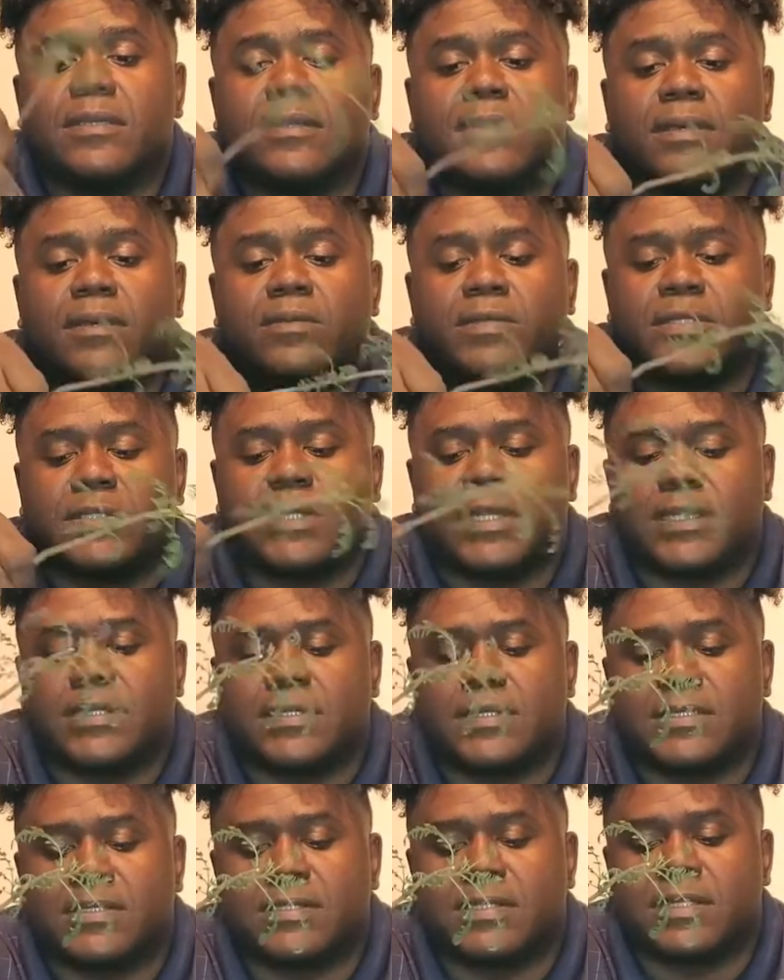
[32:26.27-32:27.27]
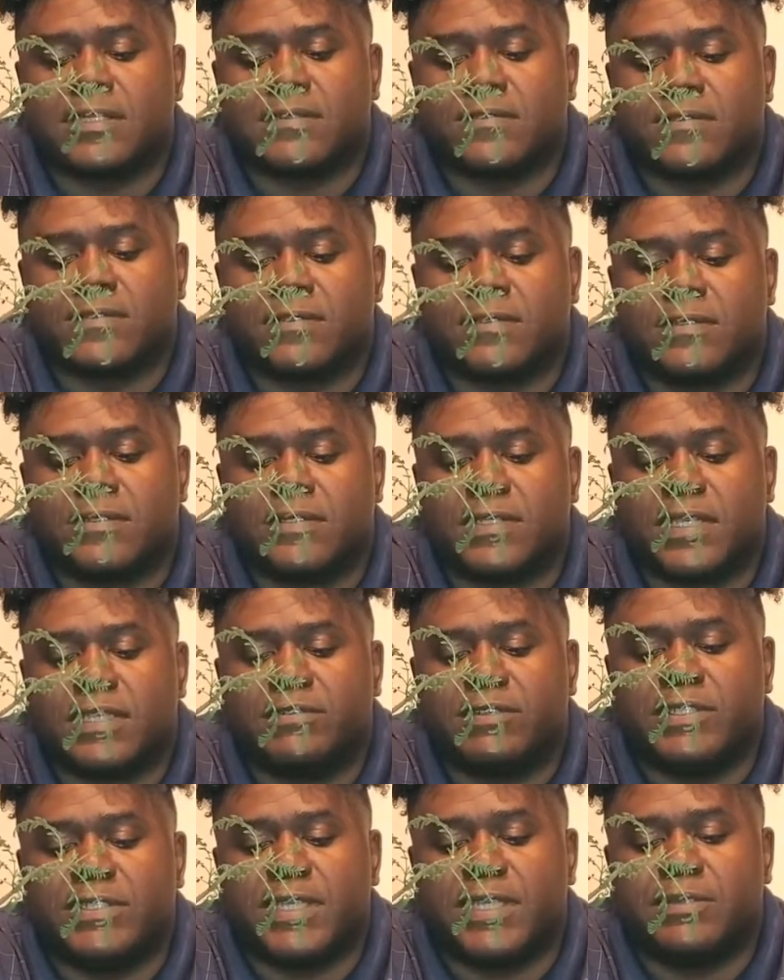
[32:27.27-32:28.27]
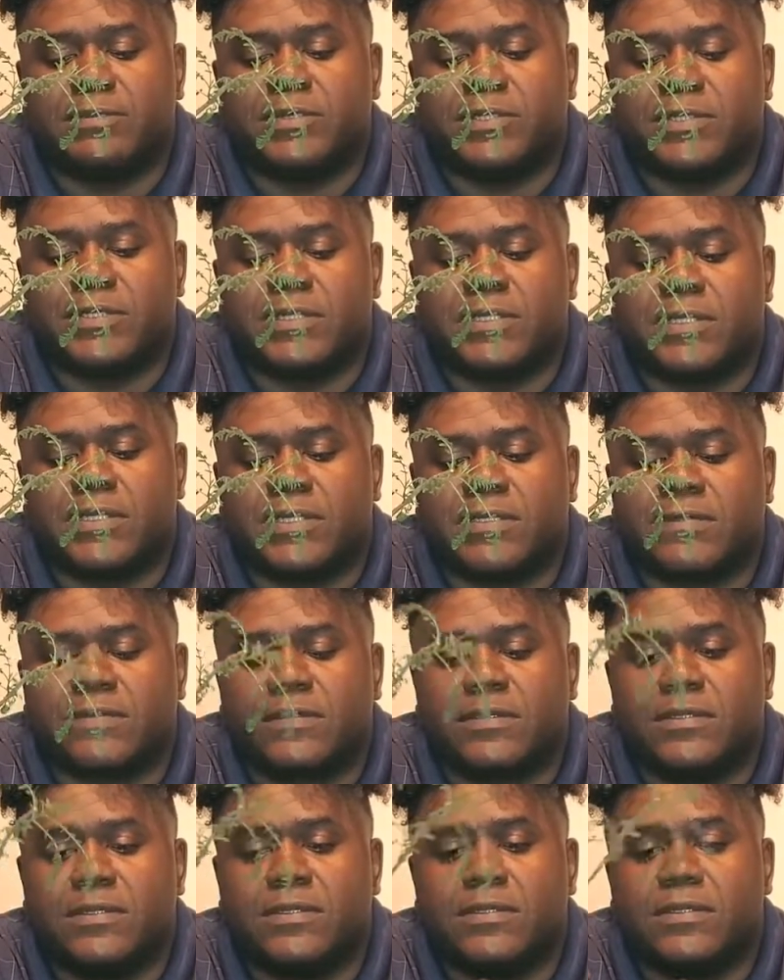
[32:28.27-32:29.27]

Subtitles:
that was not successful. Every type was successful.